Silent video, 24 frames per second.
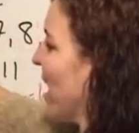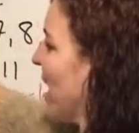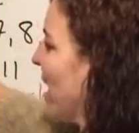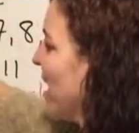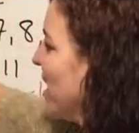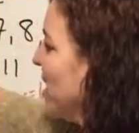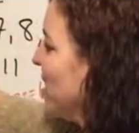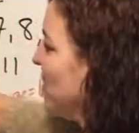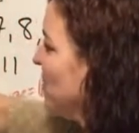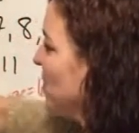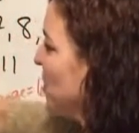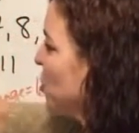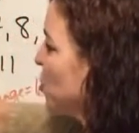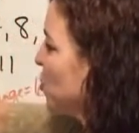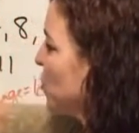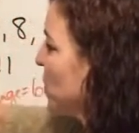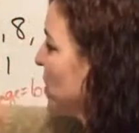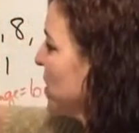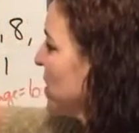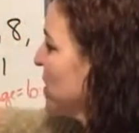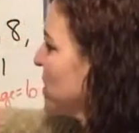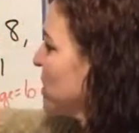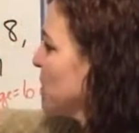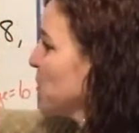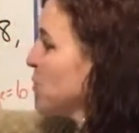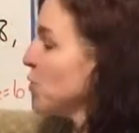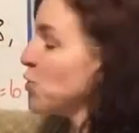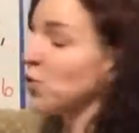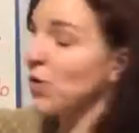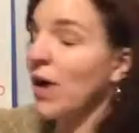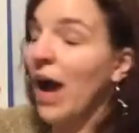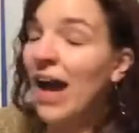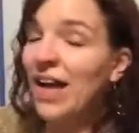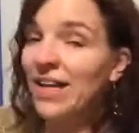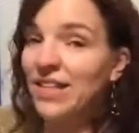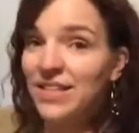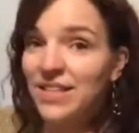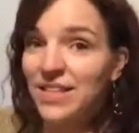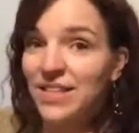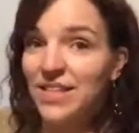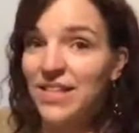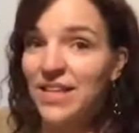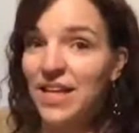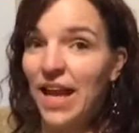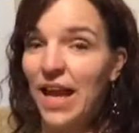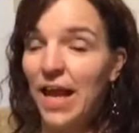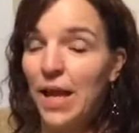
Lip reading: individually subtracted